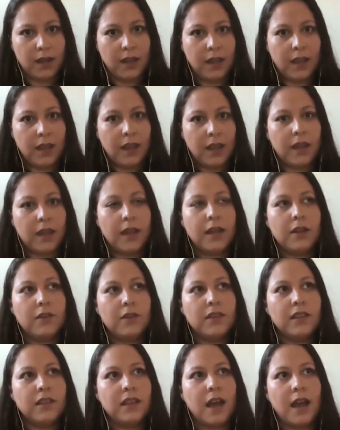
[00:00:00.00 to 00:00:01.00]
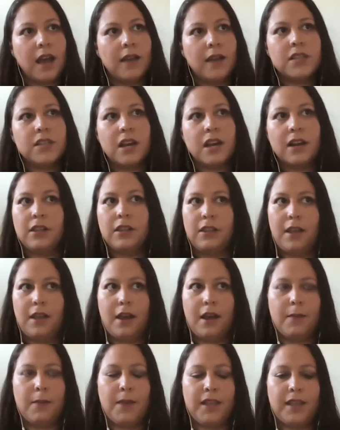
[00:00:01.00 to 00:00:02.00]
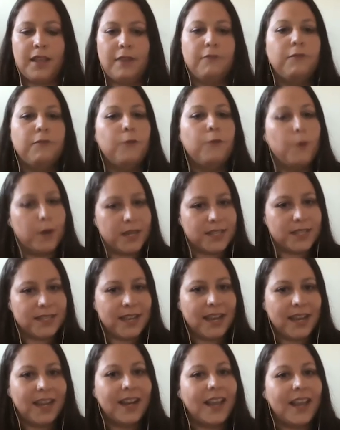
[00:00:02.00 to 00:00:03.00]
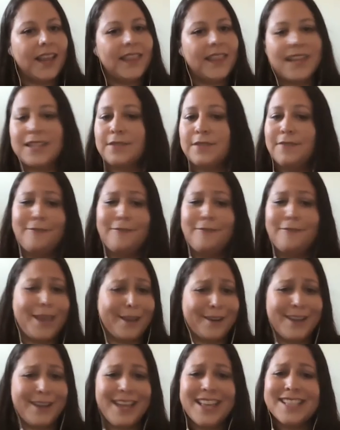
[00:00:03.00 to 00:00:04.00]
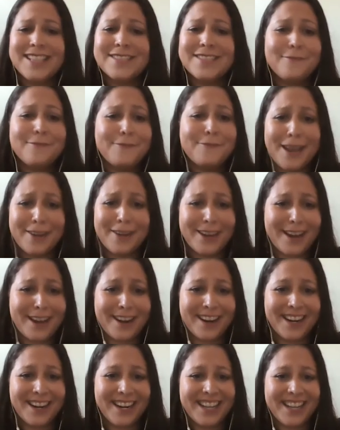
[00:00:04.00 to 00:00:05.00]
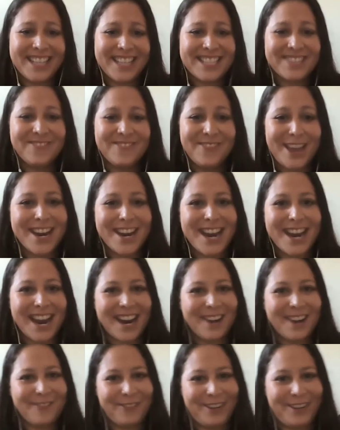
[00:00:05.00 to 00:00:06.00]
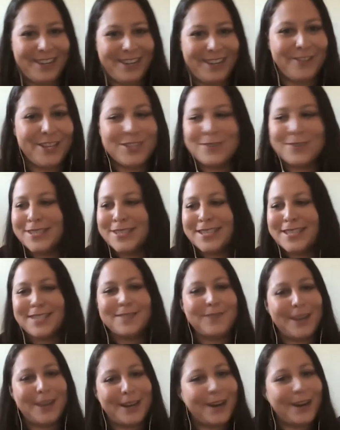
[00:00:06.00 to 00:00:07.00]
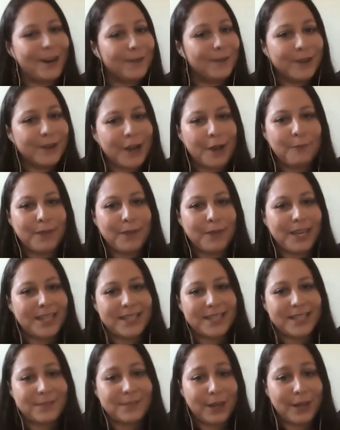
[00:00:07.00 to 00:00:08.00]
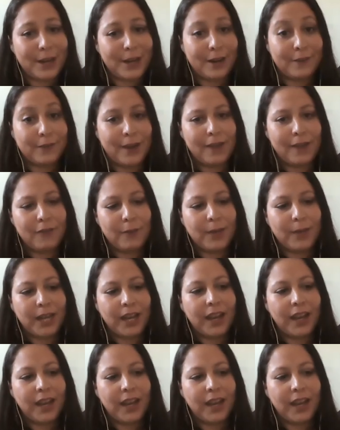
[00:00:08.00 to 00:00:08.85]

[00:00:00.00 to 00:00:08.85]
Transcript: And I know that I talk a lot about that foresight, and that's very, very hard. It's very hard for individuals. It's very hard for companies. It's very hard for everybody.